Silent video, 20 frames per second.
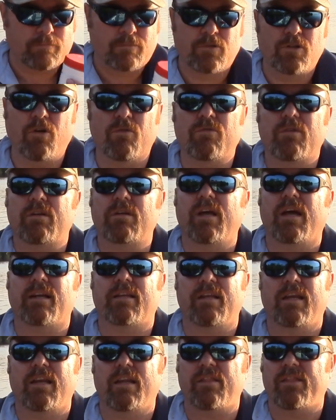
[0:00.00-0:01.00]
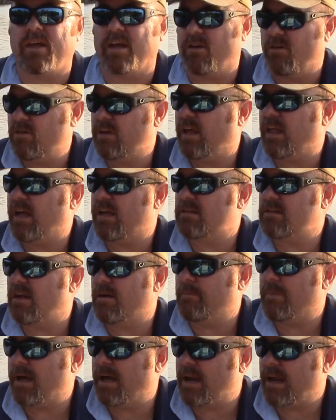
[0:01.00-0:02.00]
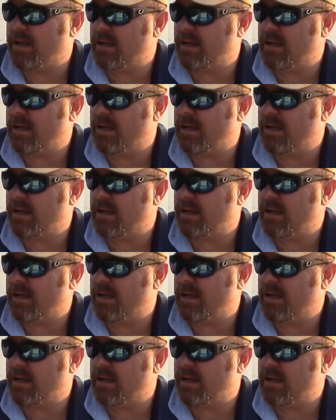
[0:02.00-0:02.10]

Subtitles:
don't detect anything. Okay, that's not bad.